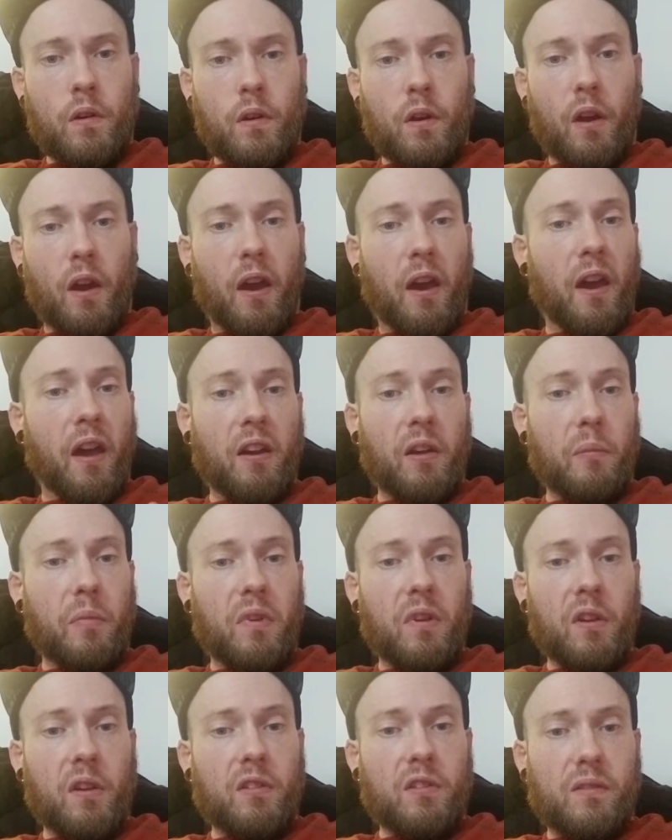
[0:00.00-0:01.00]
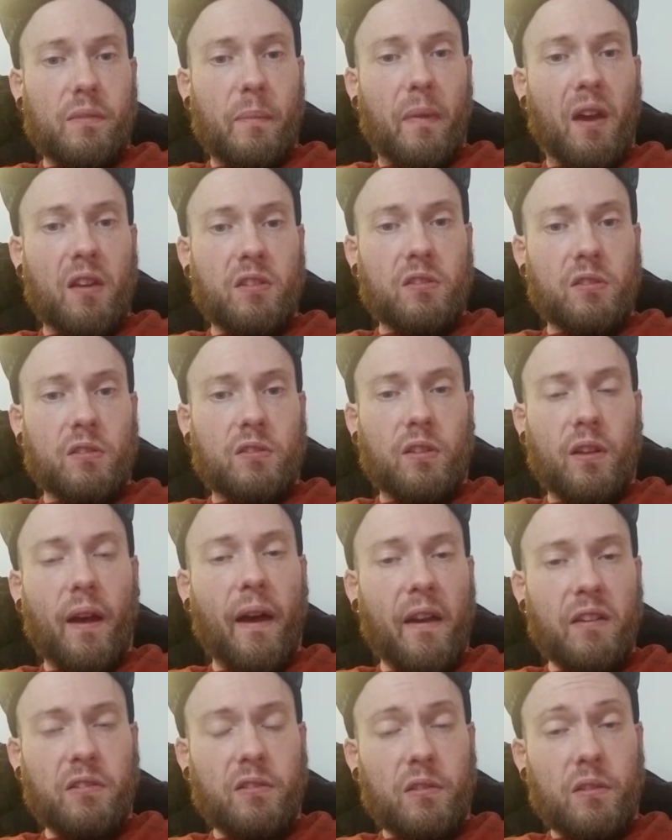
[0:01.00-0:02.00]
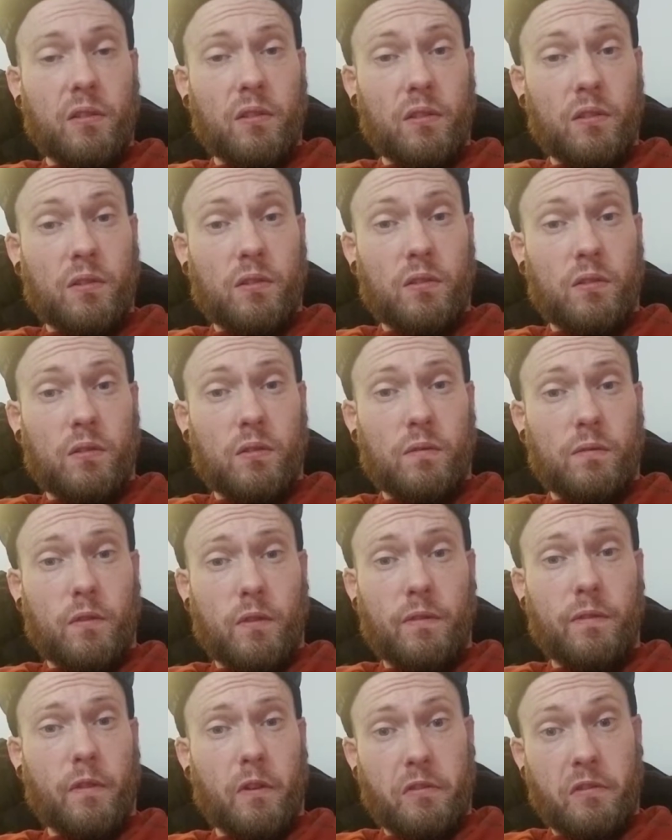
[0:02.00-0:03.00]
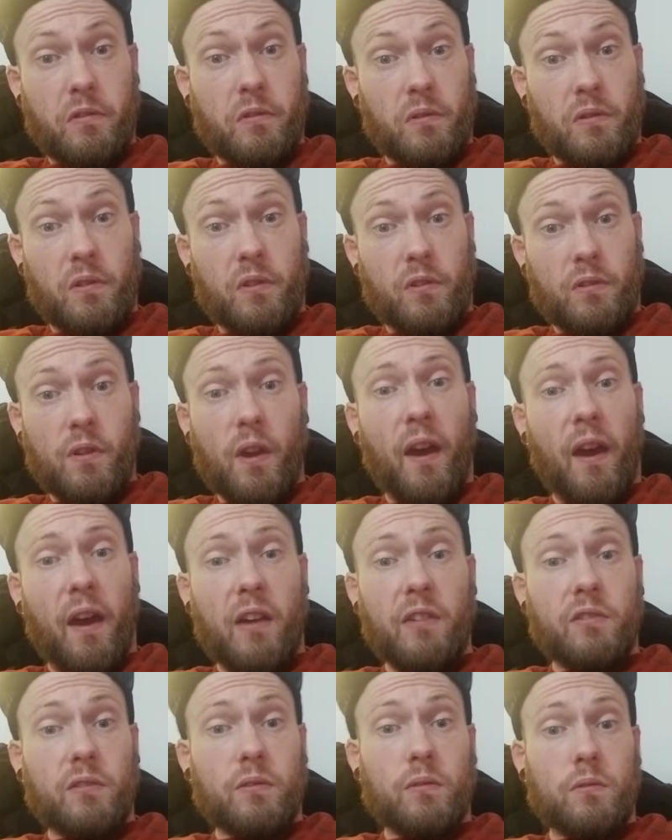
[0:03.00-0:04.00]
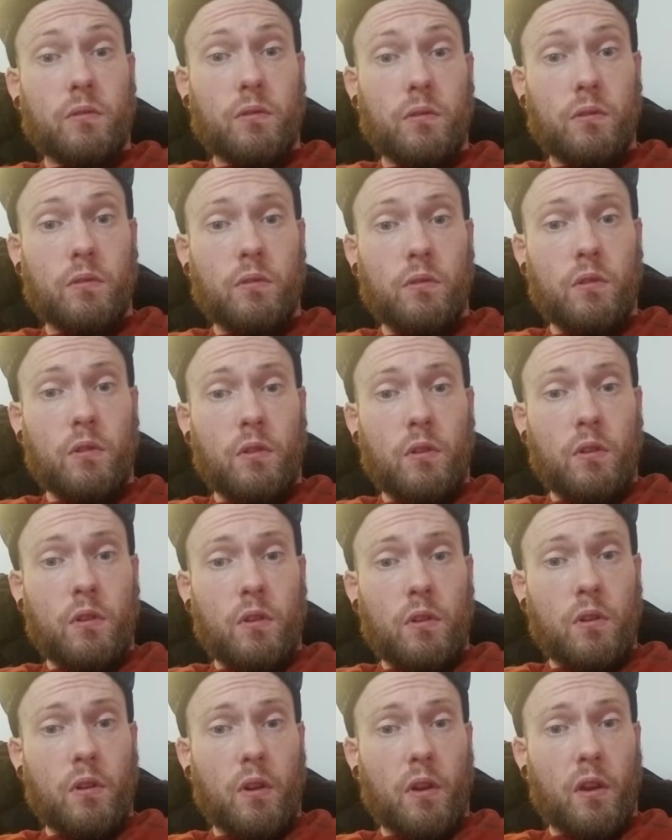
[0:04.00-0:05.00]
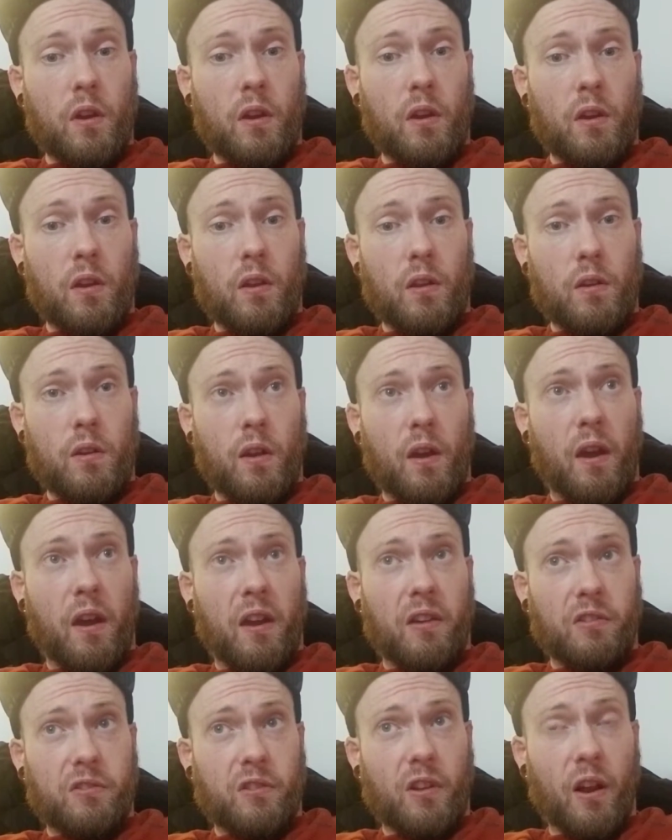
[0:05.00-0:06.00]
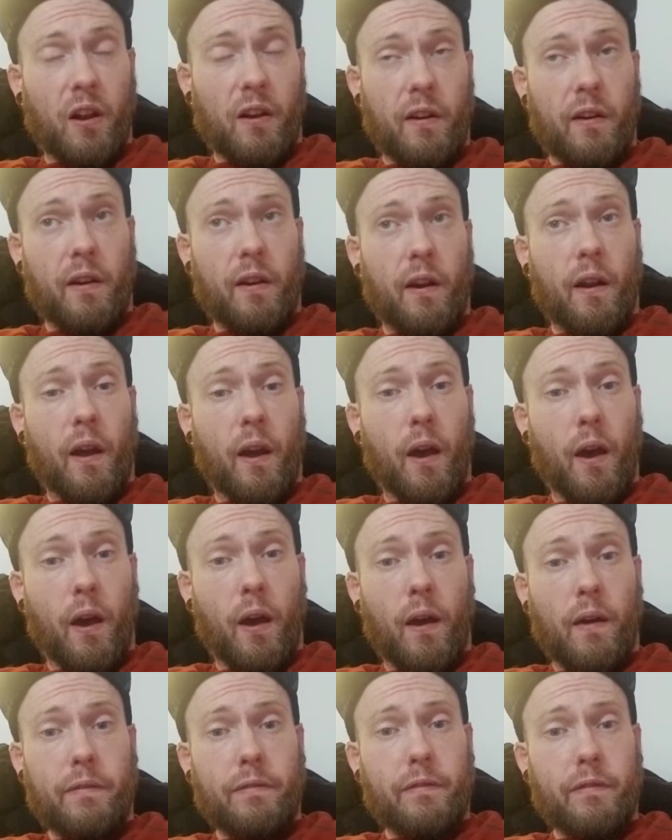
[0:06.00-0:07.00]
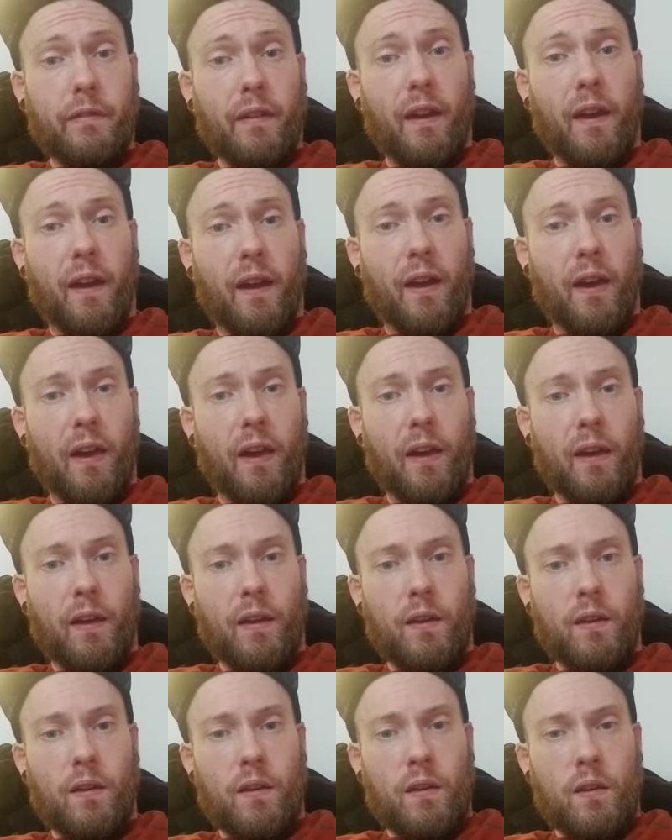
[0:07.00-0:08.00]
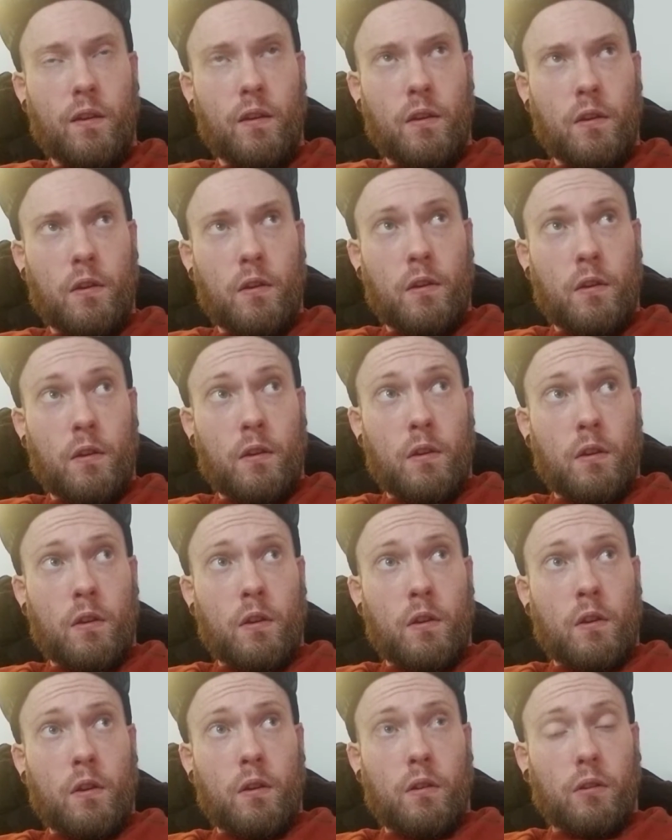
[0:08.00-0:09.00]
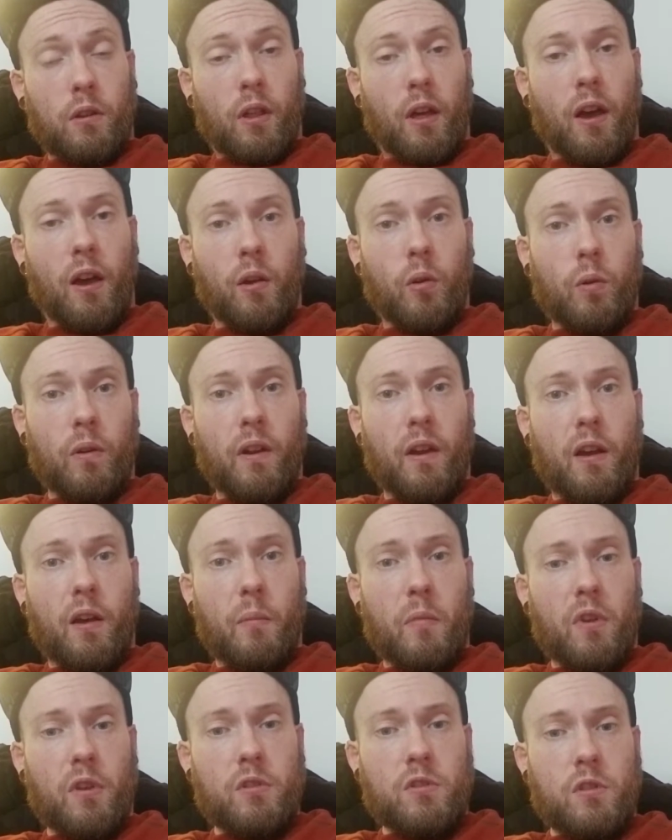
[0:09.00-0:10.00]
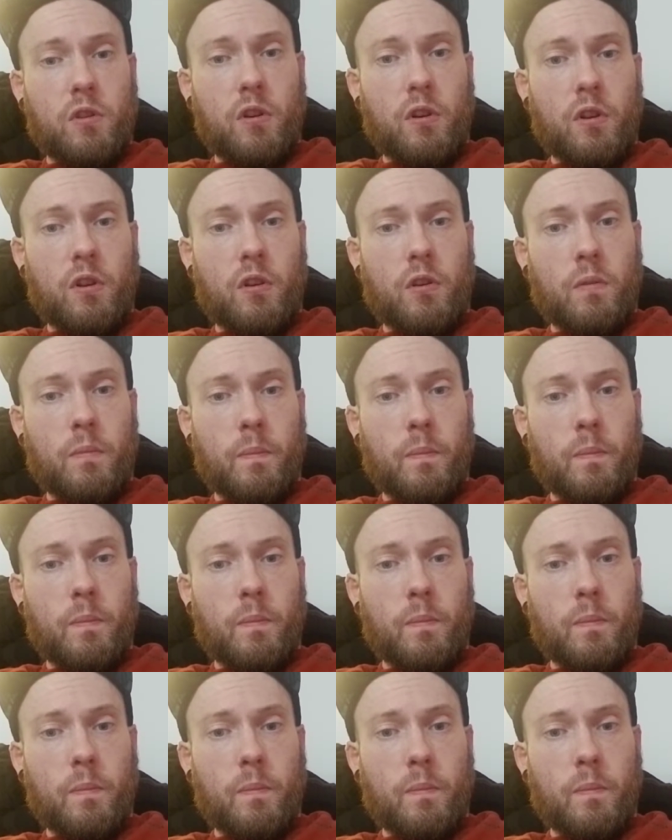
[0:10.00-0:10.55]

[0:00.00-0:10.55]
I had to be in special classes the first 2 years of high school. And I started off at Lockwood Elementary,